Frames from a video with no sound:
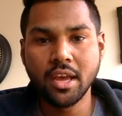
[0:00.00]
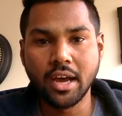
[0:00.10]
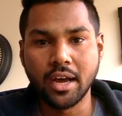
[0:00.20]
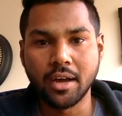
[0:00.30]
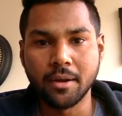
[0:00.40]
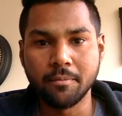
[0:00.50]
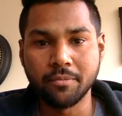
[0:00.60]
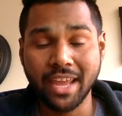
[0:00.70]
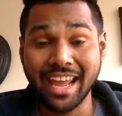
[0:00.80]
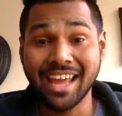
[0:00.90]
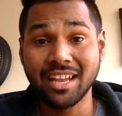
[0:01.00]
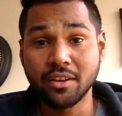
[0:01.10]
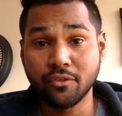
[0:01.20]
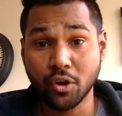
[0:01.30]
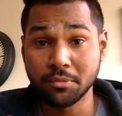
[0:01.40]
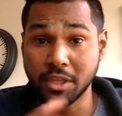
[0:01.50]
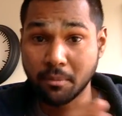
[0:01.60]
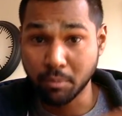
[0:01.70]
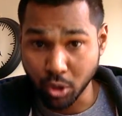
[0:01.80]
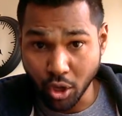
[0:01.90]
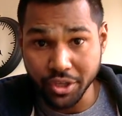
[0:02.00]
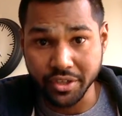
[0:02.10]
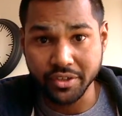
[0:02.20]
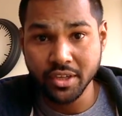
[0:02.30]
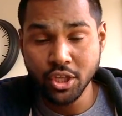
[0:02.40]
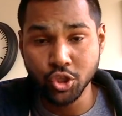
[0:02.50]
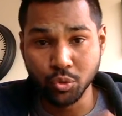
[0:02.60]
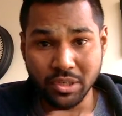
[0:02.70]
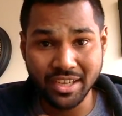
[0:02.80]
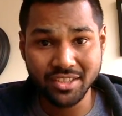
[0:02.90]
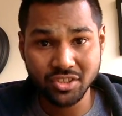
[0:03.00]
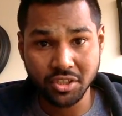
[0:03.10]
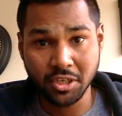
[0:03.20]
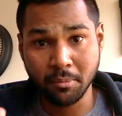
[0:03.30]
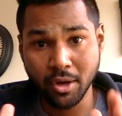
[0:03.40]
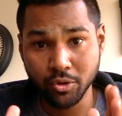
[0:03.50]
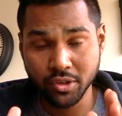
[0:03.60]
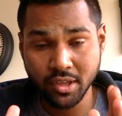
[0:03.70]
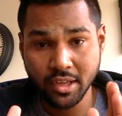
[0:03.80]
and from the employer you will get certain amount